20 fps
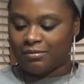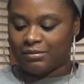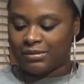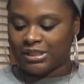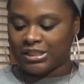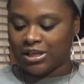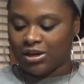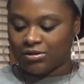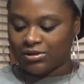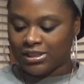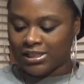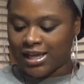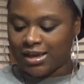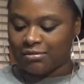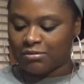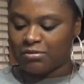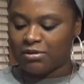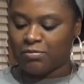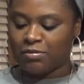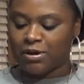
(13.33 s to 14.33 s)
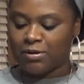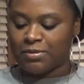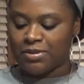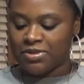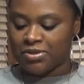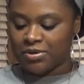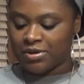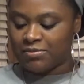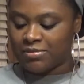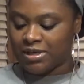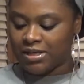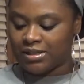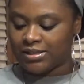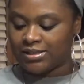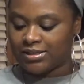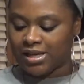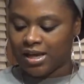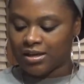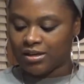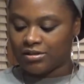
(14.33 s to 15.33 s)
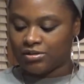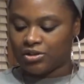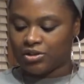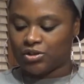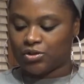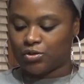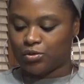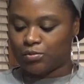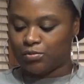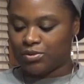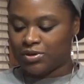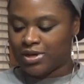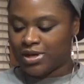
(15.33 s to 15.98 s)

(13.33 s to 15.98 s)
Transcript: So tonight I'm going to be prepping 3 meals: taco soup,